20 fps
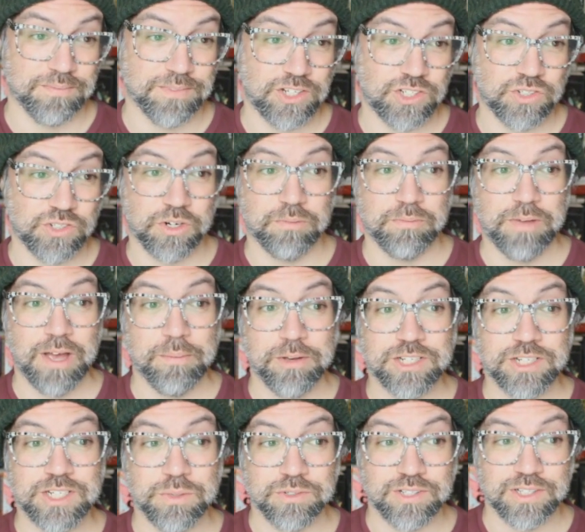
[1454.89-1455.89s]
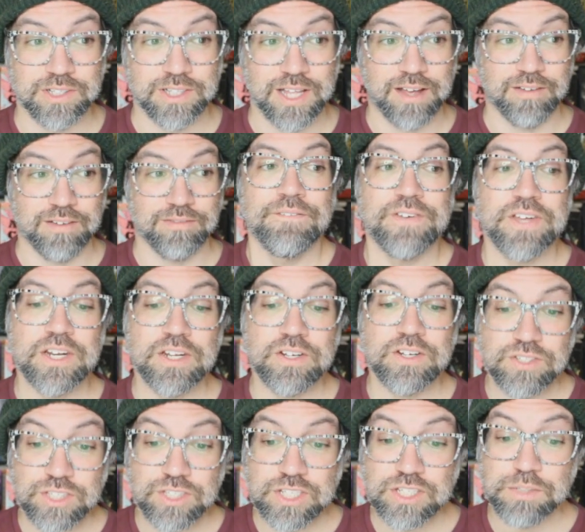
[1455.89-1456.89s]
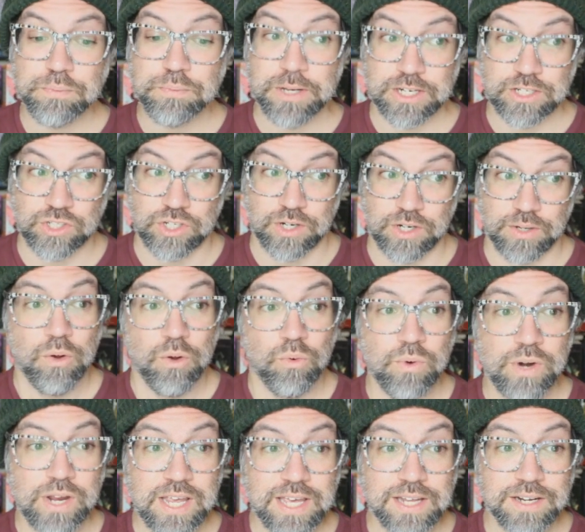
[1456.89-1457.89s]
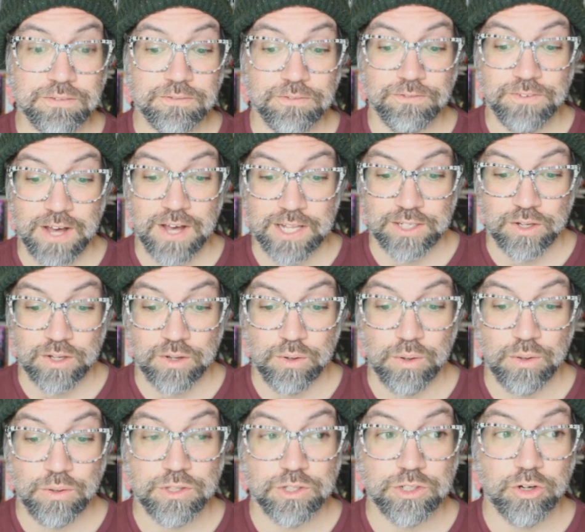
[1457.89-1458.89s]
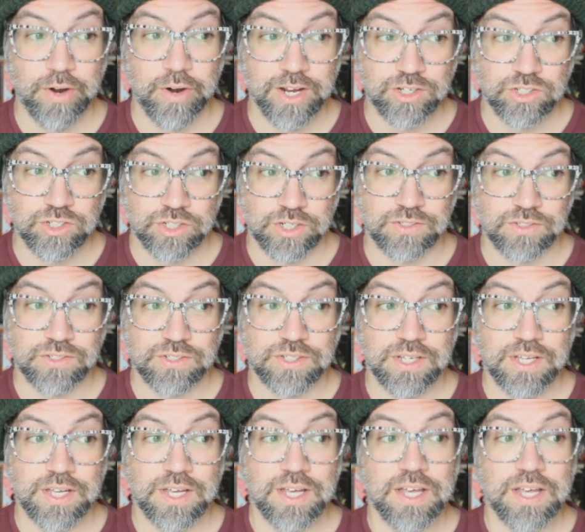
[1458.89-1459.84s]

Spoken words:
They showed him how much he was loved. Finish this picture. Read and follow the directions.